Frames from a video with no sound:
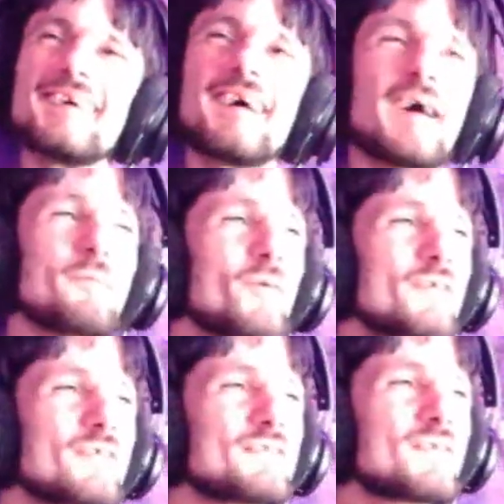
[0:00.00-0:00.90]
And we were
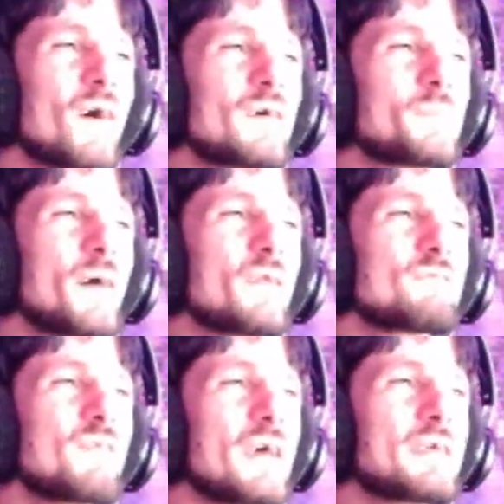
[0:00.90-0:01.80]
just talking about a
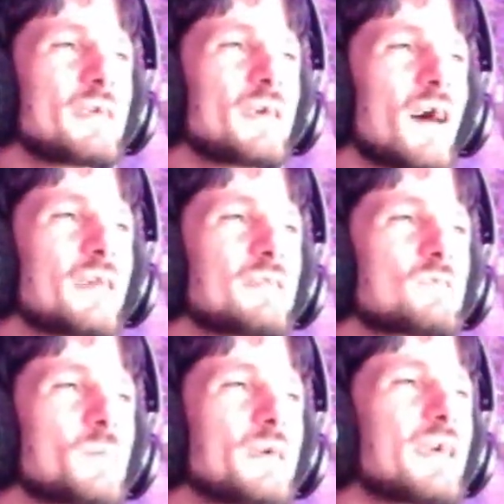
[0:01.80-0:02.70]
Viking god that's
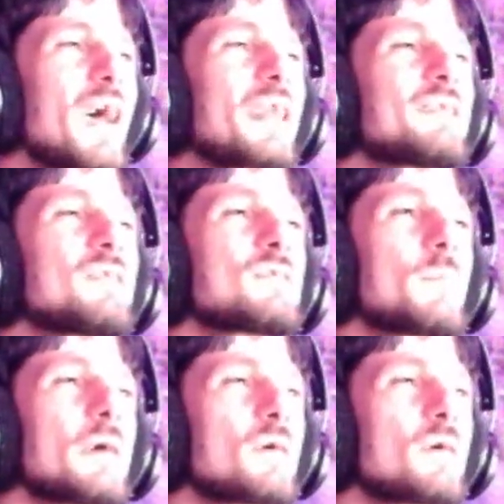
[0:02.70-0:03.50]
being added to Smite